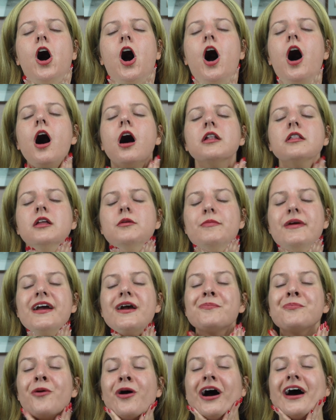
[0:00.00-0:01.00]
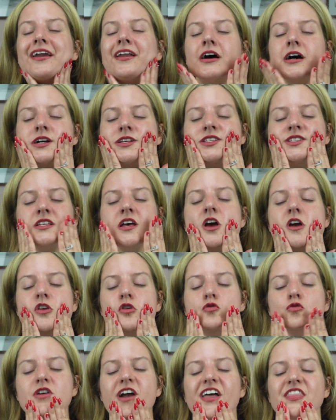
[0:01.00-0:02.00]
All La Mer products,
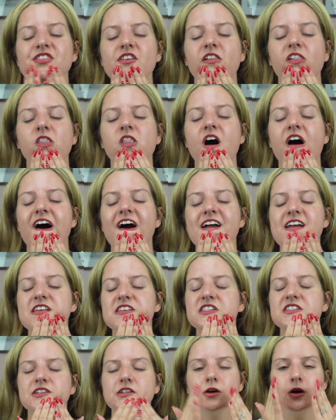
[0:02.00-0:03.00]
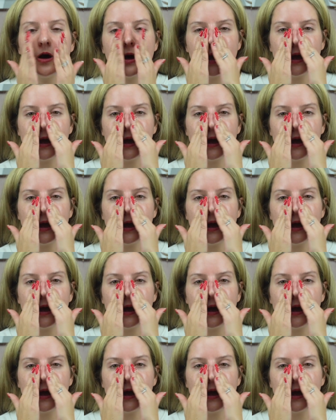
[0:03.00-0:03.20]
you get the longest